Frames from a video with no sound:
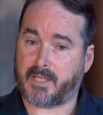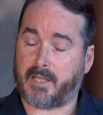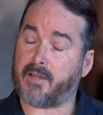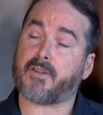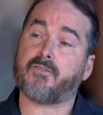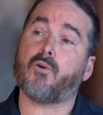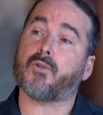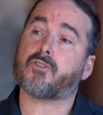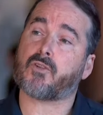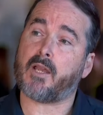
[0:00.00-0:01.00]
Basically every
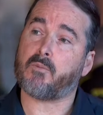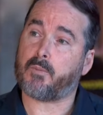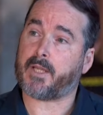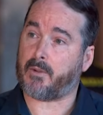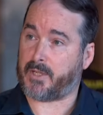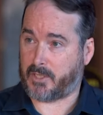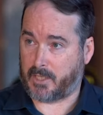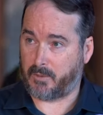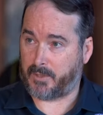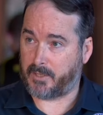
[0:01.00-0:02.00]
4th tram will be going
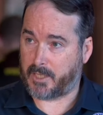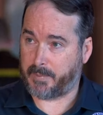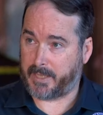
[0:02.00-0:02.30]
slower than the